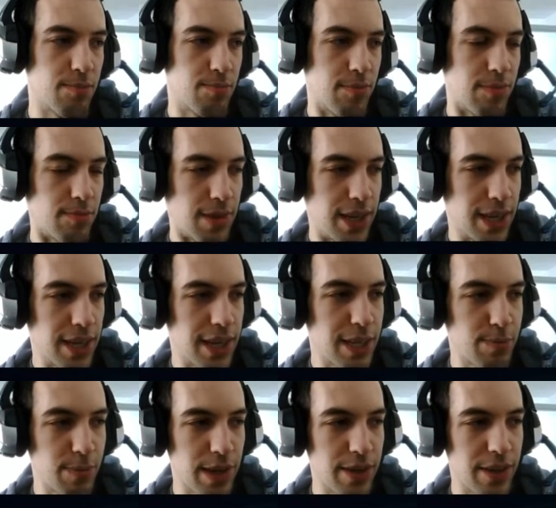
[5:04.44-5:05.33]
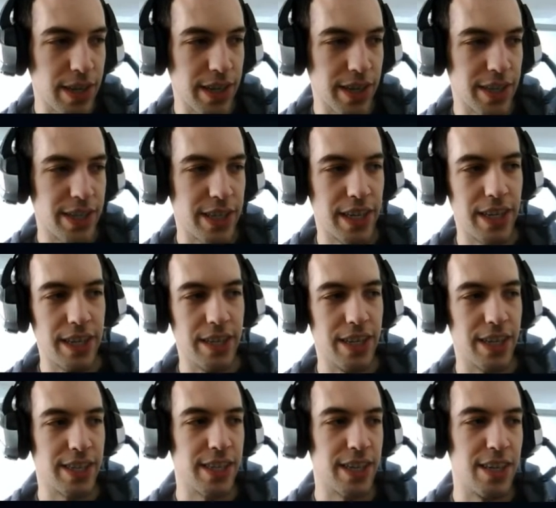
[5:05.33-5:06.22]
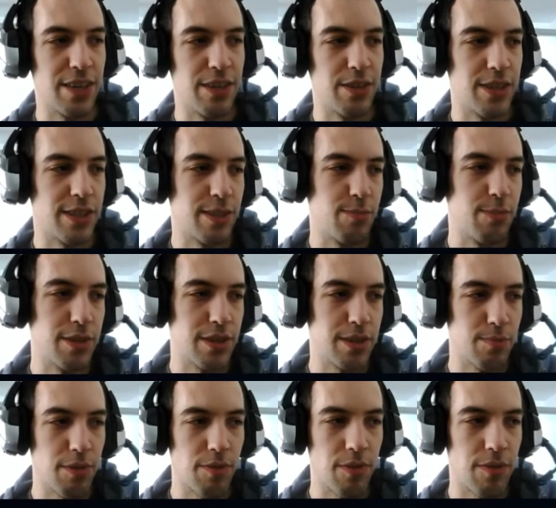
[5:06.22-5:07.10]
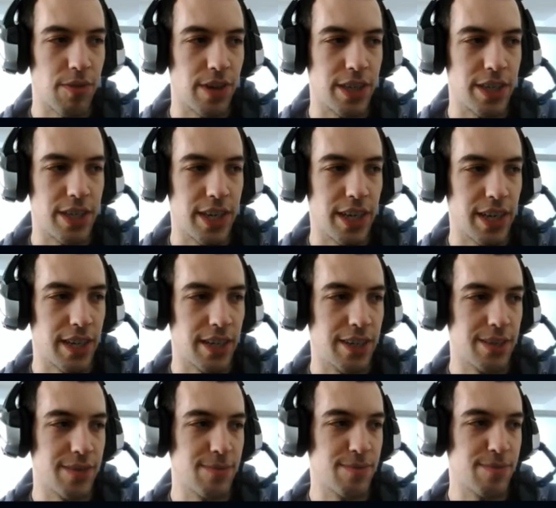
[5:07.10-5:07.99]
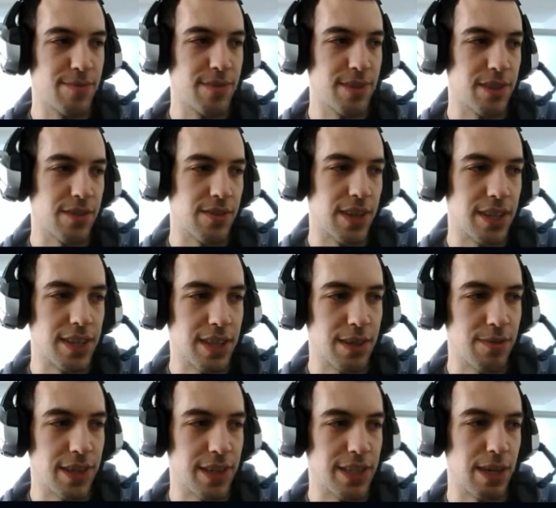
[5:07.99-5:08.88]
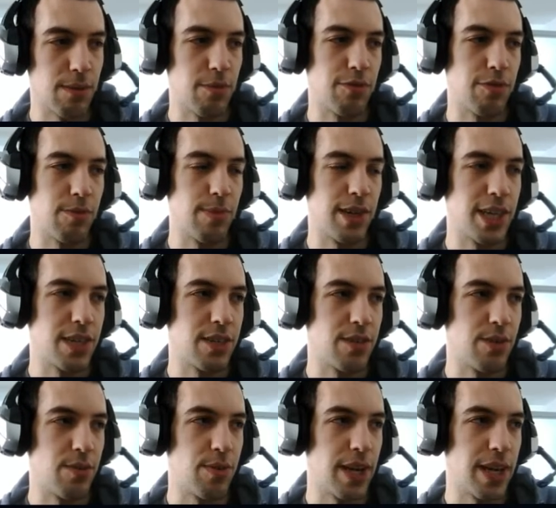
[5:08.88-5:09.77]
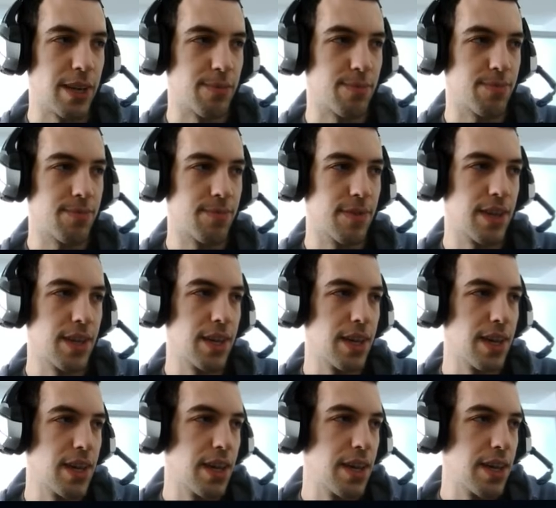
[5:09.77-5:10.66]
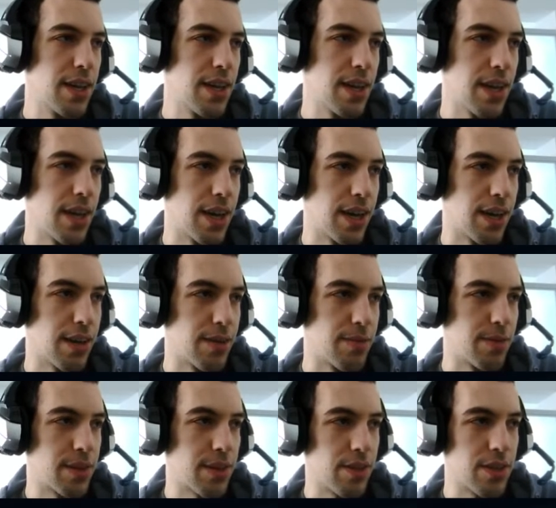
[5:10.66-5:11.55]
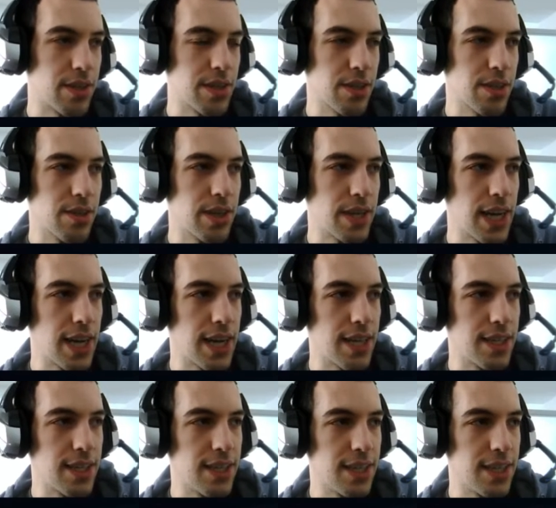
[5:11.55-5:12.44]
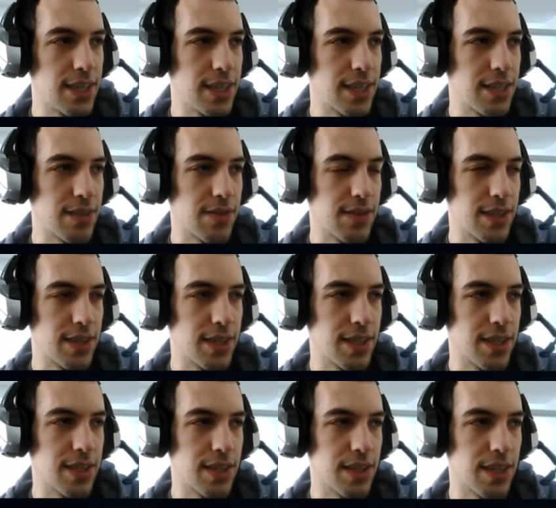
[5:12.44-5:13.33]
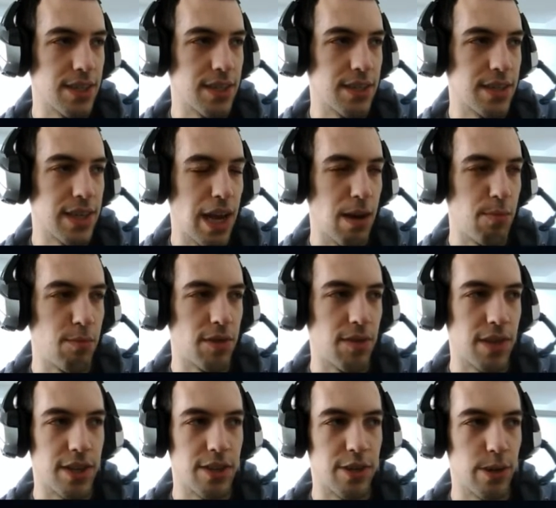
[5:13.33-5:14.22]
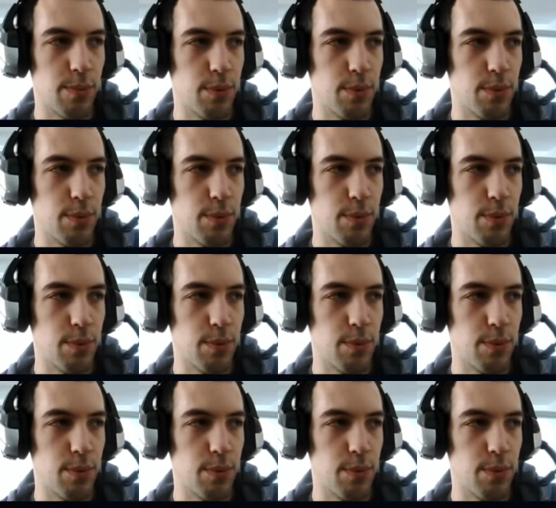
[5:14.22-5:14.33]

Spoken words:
at least by calling it channel index, I know it's supposed to be the third channel. So it's giving some information already. And what also got added here is this stamp on the top.